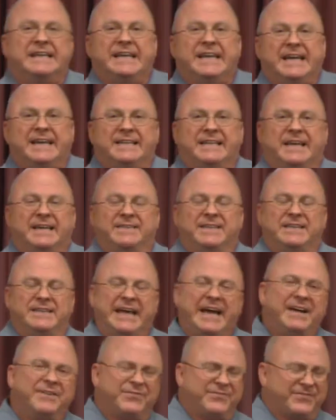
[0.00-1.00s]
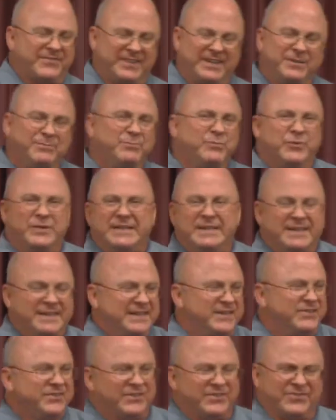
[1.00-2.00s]
and they have some
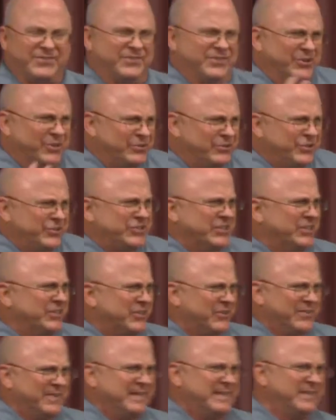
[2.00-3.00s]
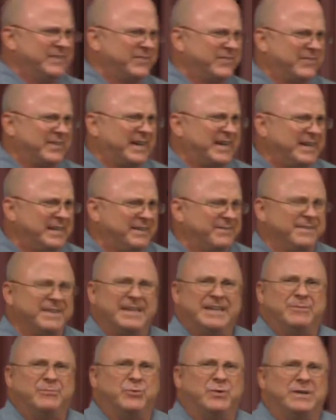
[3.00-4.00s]
religious notion on the inside of
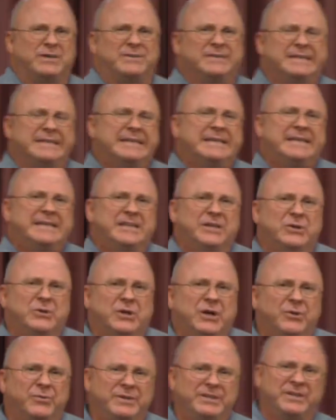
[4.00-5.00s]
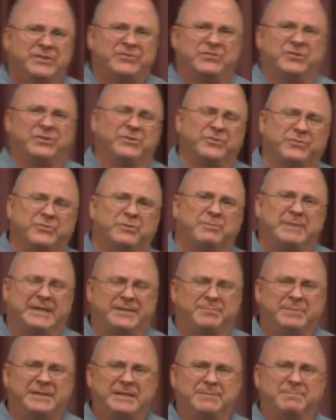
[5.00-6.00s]
them. Well, you know, going to church will make
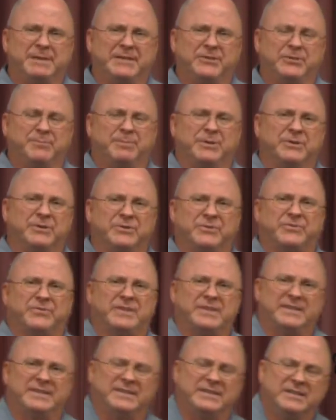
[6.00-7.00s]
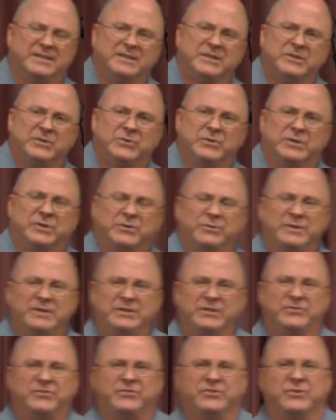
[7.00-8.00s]
me a better person, or going
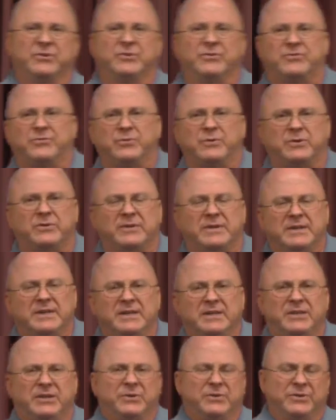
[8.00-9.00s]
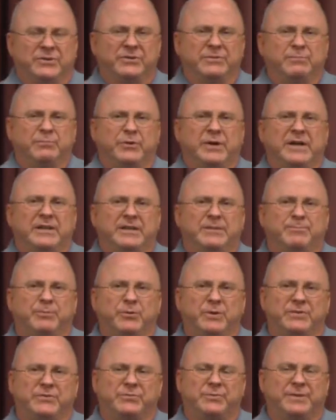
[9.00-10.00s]
to church will, you know, earn brownie
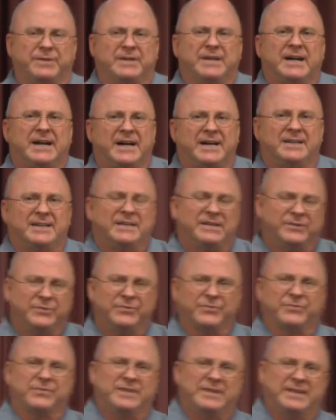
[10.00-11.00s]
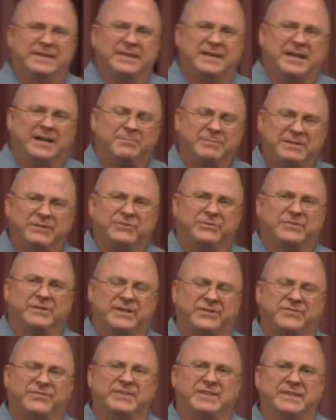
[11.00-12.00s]
points with God and he'll see that I'm
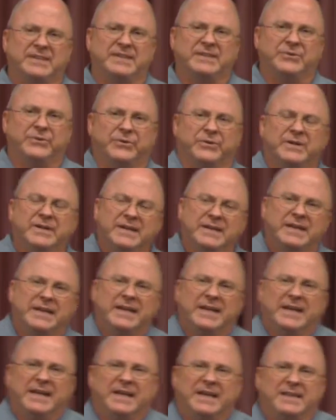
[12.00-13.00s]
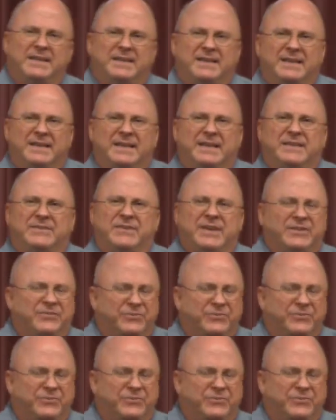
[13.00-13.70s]
interested. Or it's